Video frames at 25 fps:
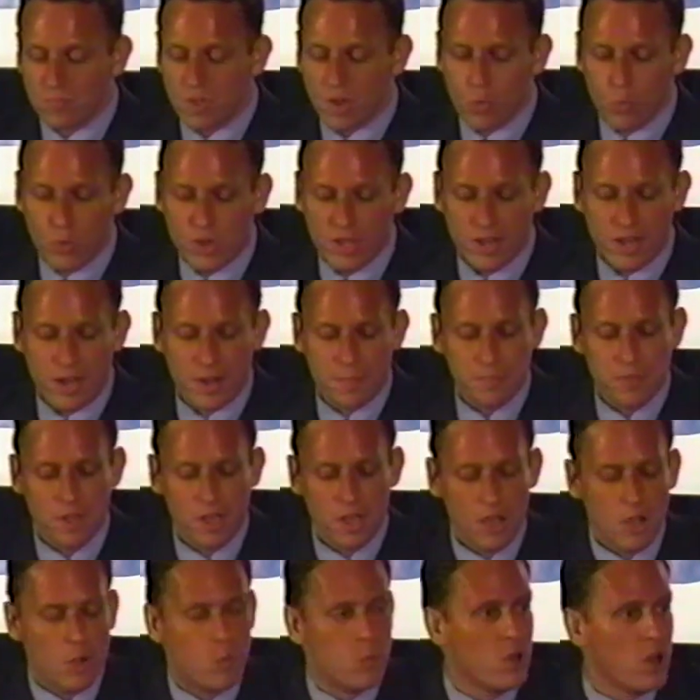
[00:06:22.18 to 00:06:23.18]
We
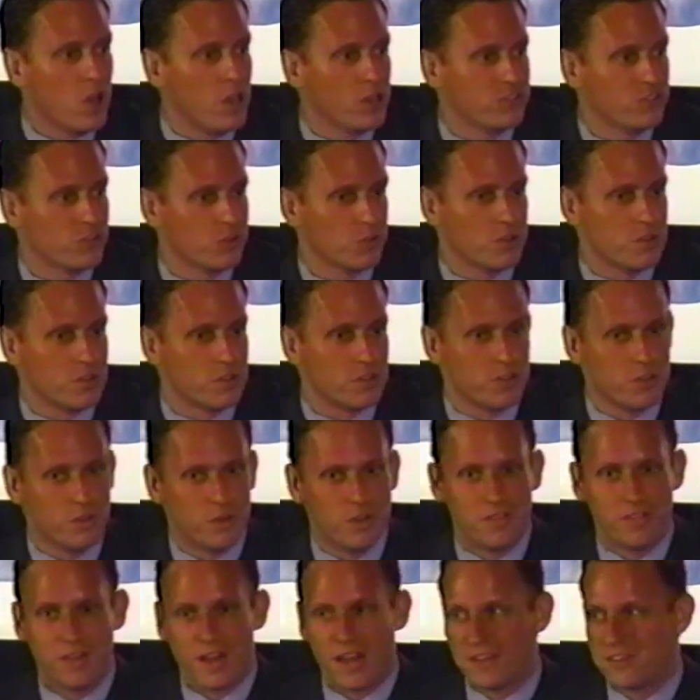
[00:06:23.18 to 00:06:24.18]
also
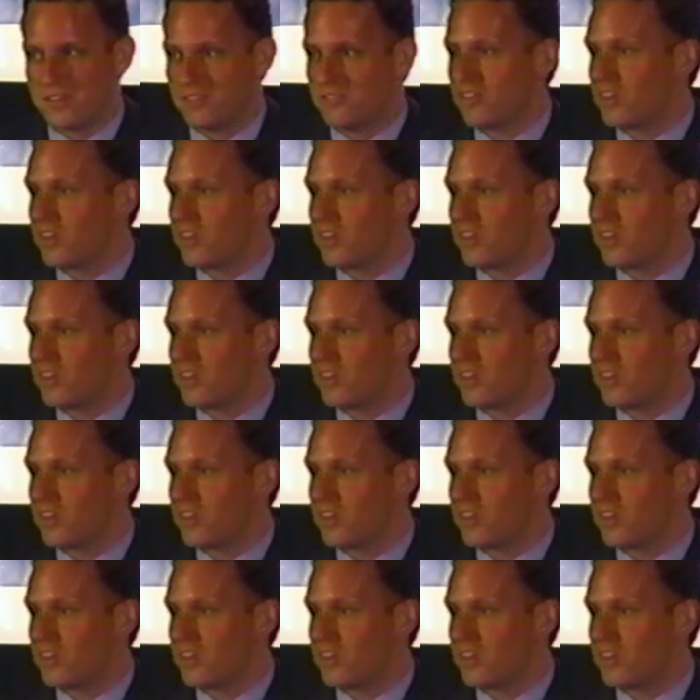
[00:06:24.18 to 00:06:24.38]
concluded that